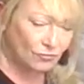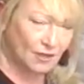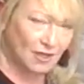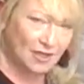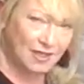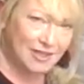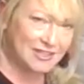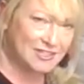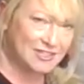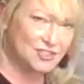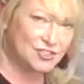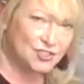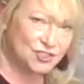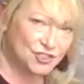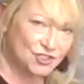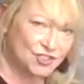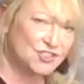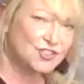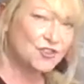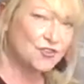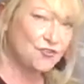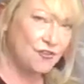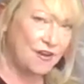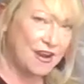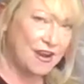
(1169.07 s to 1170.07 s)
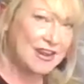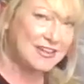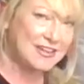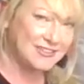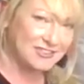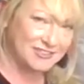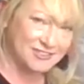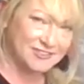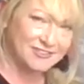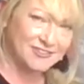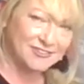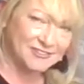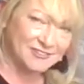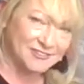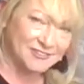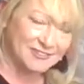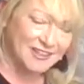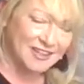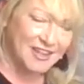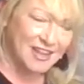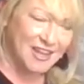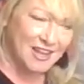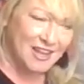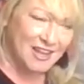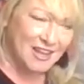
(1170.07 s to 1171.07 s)
it's just great.
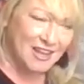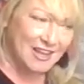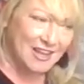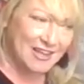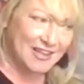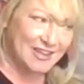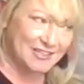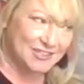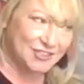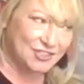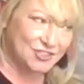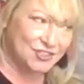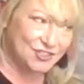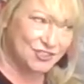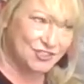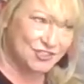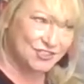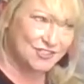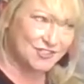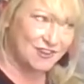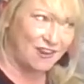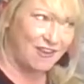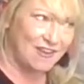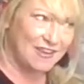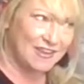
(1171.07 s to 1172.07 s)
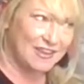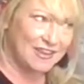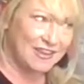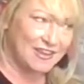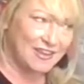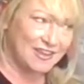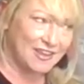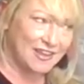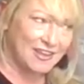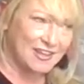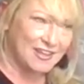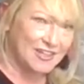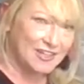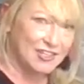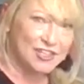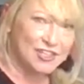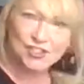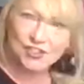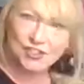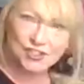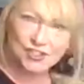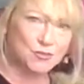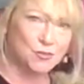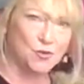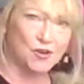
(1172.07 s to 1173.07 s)
It's just like, you
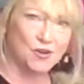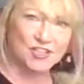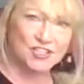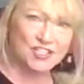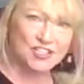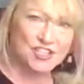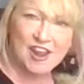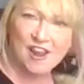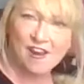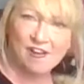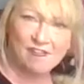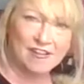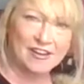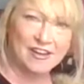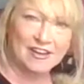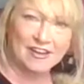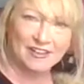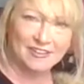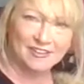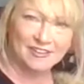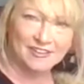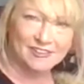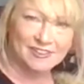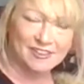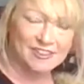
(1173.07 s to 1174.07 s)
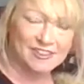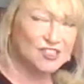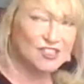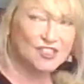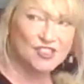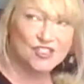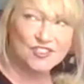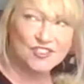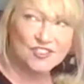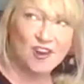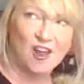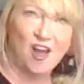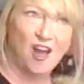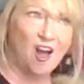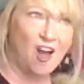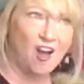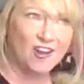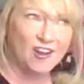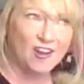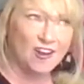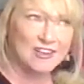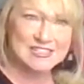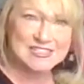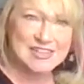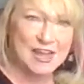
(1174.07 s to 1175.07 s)
just want to share it. You just like, I
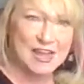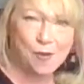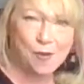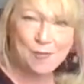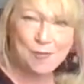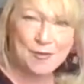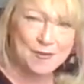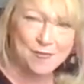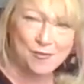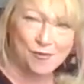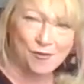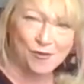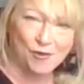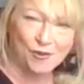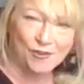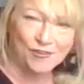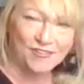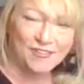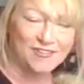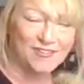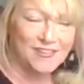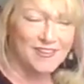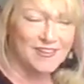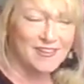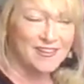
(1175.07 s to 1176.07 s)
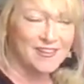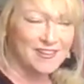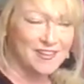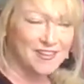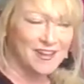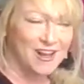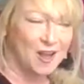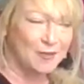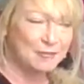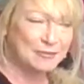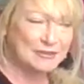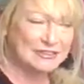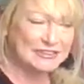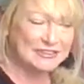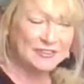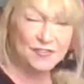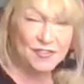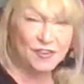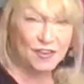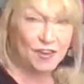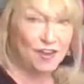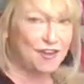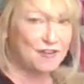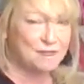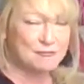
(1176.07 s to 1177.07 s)
got to tell people. I mean, if
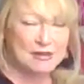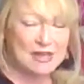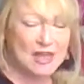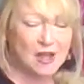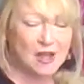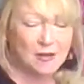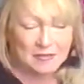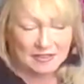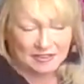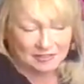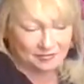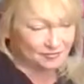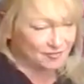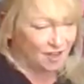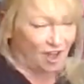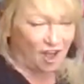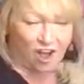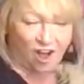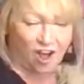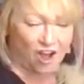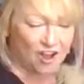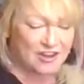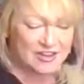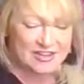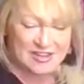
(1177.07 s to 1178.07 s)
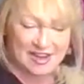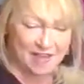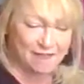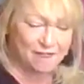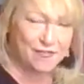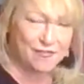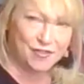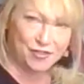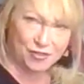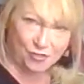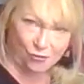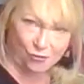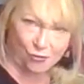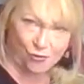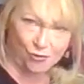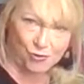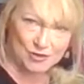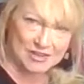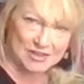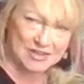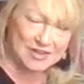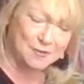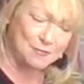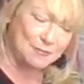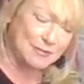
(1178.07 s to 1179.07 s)
you're like me, I never
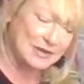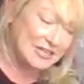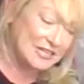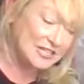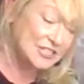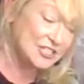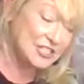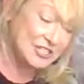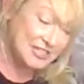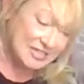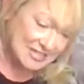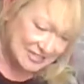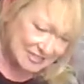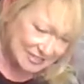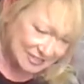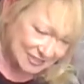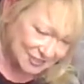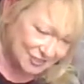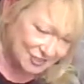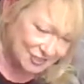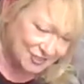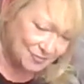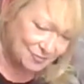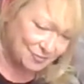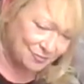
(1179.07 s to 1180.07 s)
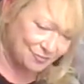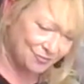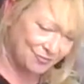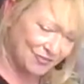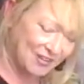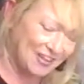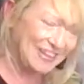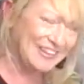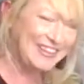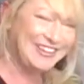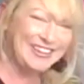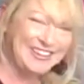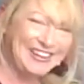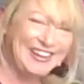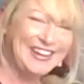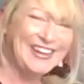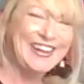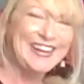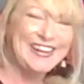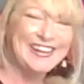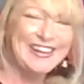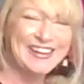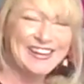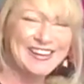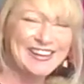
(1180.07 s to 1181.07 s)
thought in a million years
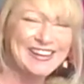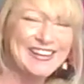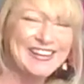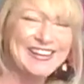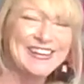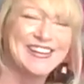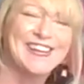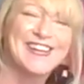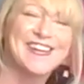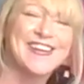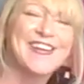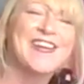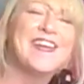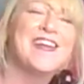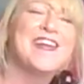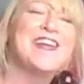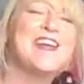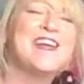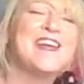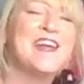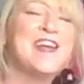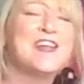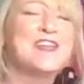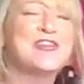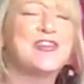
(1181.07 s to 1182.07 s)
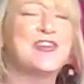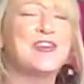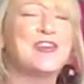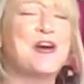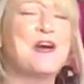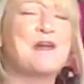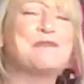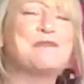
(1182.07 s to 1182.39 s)
that I